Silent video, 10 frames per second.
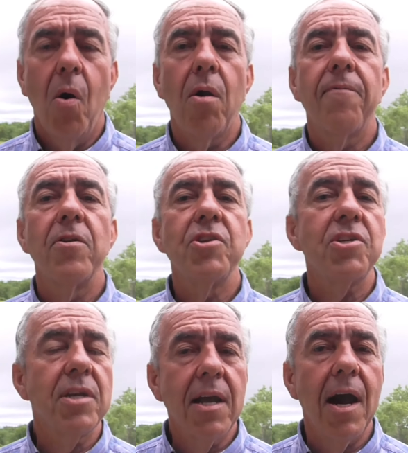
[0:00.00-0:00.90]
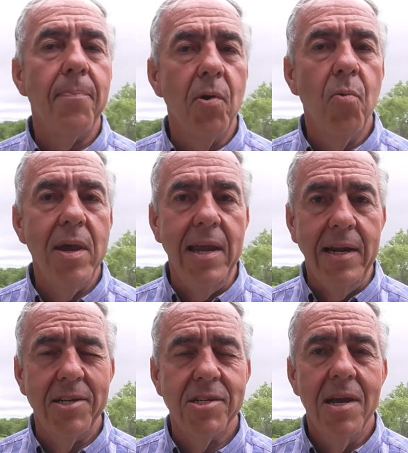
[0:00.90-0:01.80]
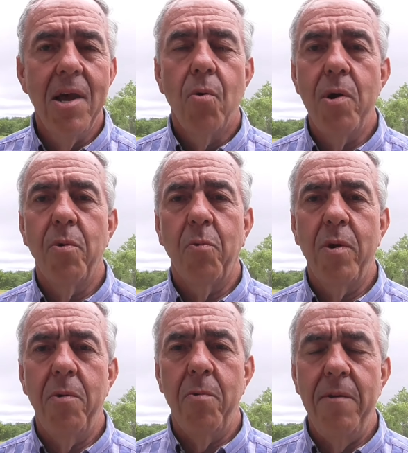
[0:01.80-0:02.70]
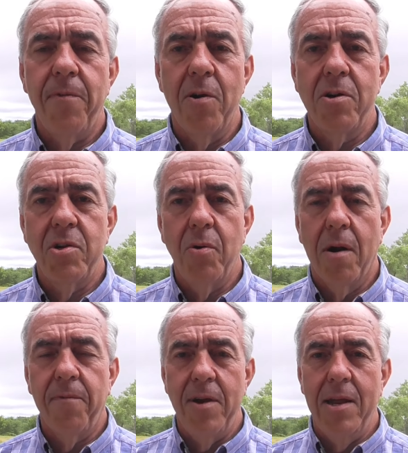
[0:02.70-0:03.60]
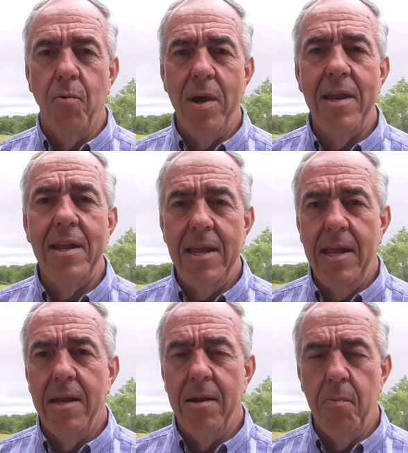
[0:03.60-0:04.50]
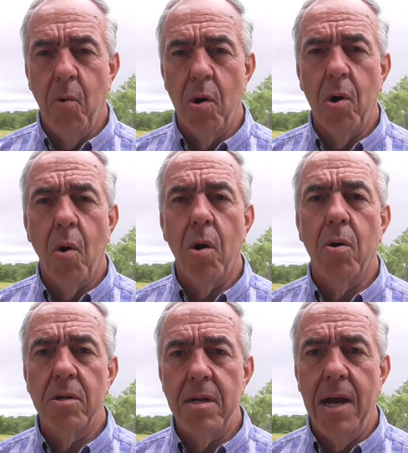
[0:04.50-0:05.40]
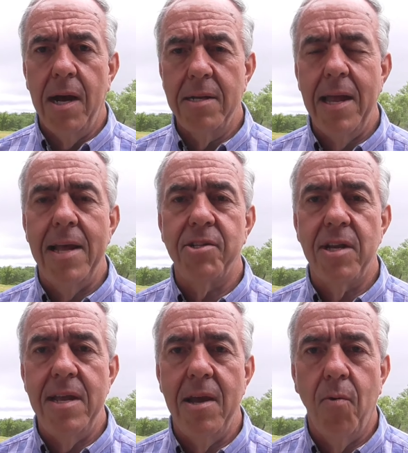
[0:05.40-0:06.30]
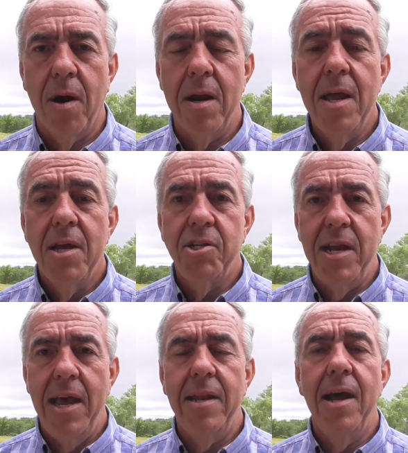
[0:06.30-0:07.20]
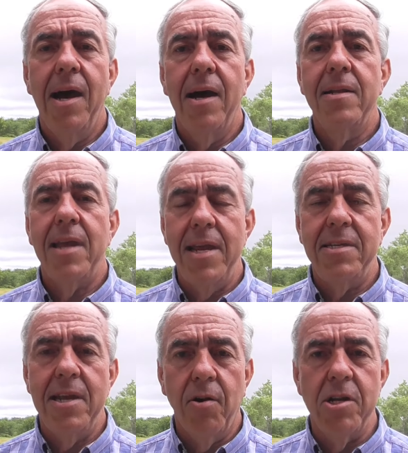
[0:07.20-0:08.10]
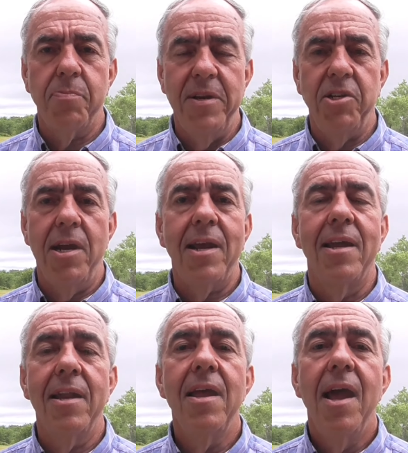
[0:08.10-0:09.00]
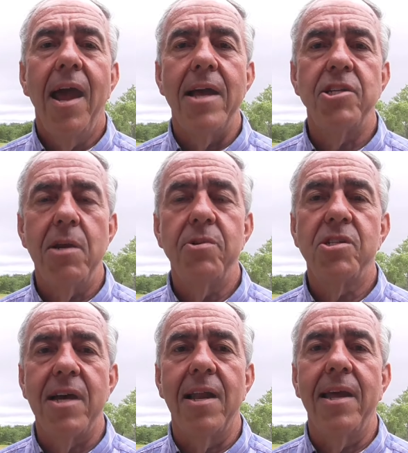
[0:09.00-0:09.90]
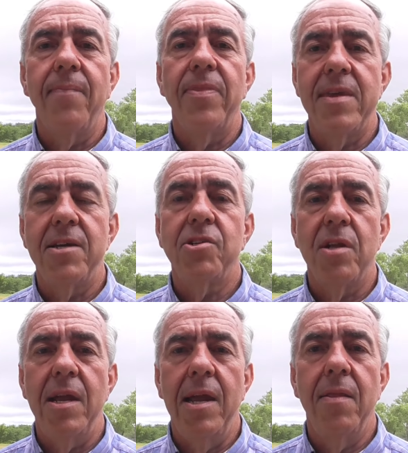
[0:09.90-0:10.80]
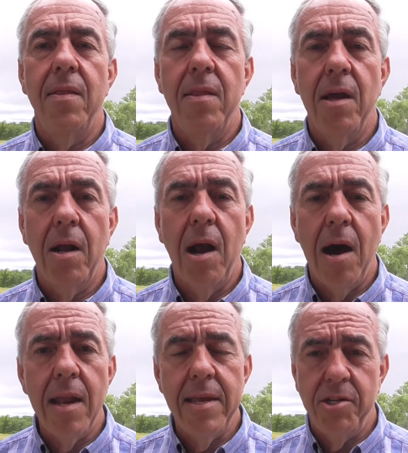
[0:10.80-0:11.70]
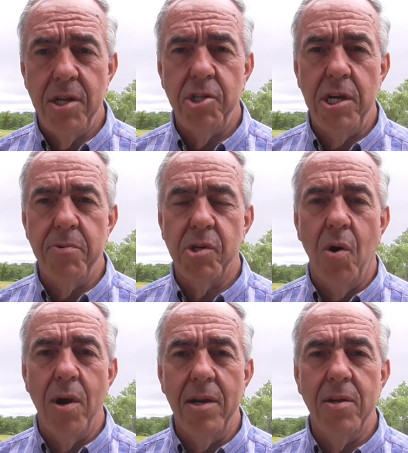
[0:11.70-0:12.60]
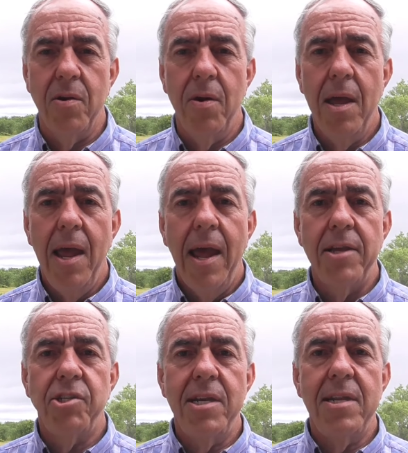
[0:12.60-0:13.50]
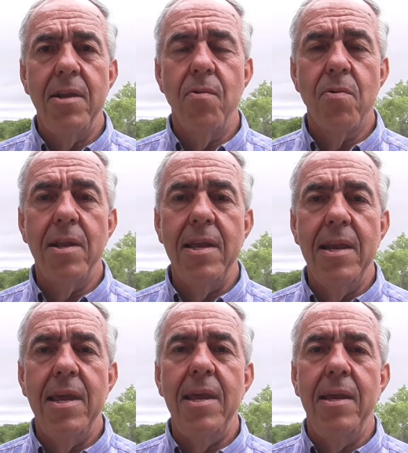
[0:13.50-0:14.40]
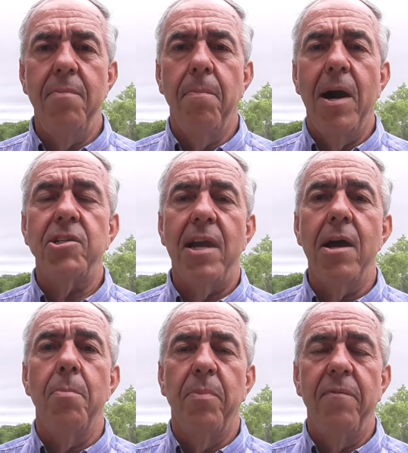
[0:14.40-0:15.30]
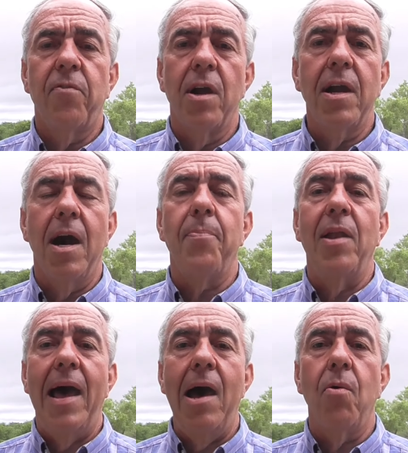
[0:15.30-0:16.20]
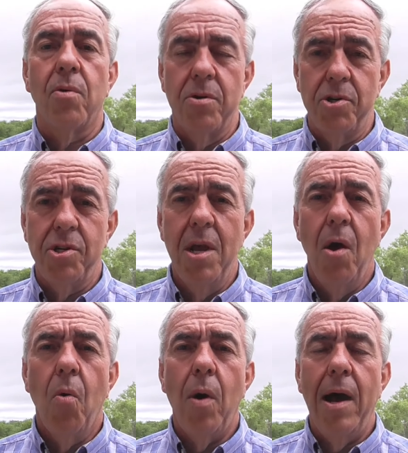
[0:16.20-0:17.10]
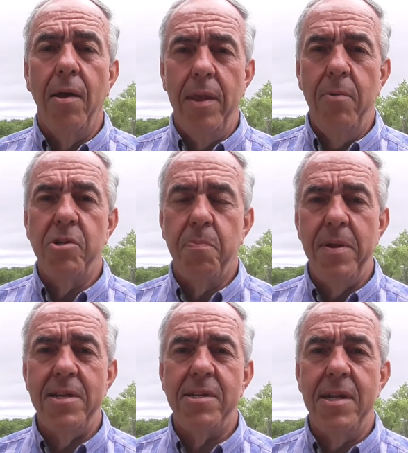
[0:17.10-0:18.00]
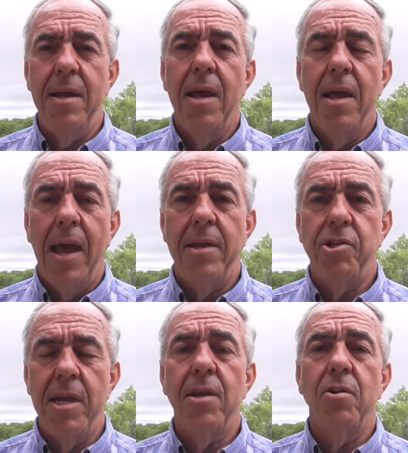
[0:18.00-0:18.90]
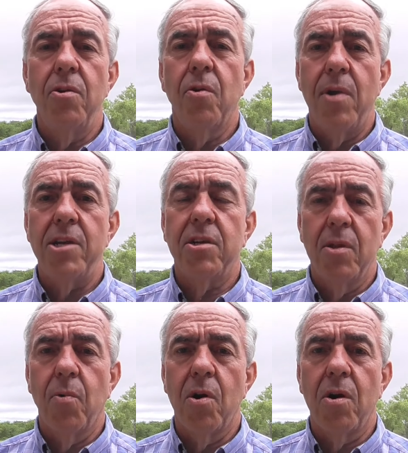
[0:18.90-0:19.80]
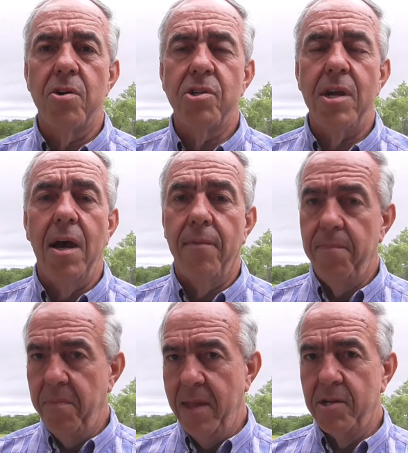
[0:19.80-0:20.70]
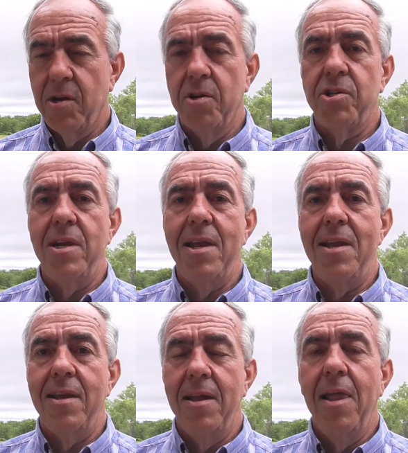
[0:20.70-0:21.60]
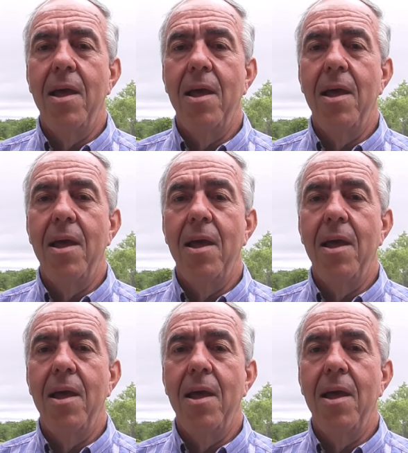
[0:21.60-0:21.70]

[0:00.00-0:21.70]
or for just a couple weeks. We, we refer to our friend Wendy in Morogoro, uh, Tanzania, where she had uh, tasty, crispy chicken, and she was selling this in the college that she was going to, and she didn't really need much help but for a couple hours while it was busy, and she could do the rest of the work herself. That's all she needed.